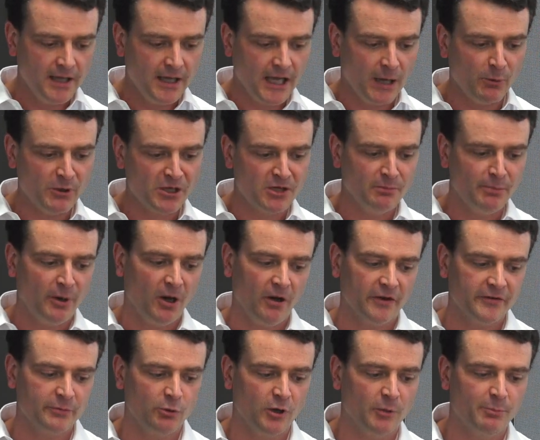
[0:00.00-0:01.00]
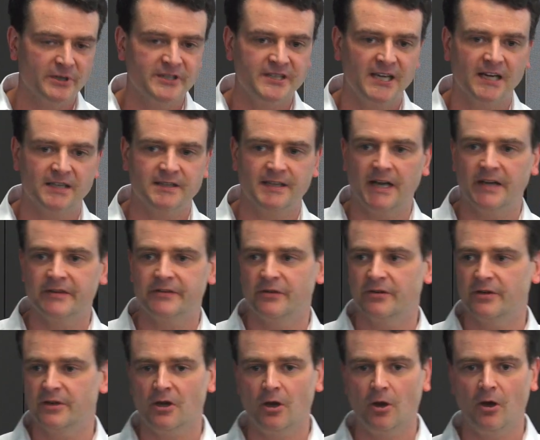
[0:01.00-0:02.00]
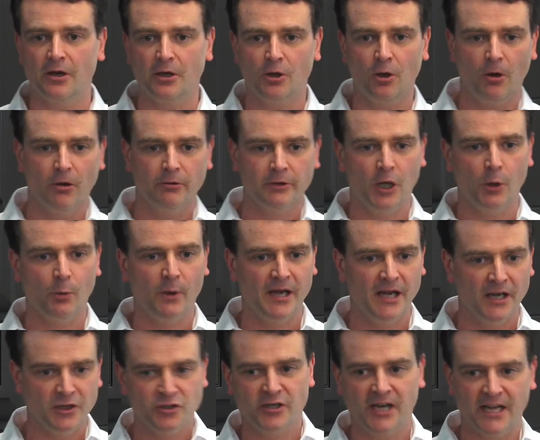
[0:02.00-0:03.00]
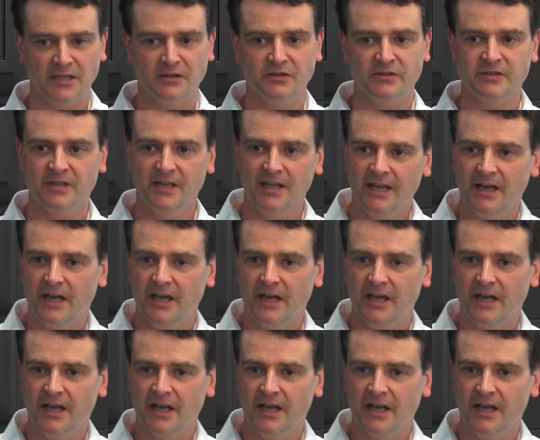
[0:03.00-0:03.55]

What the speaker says: And we can password protect that so the client can't go in and change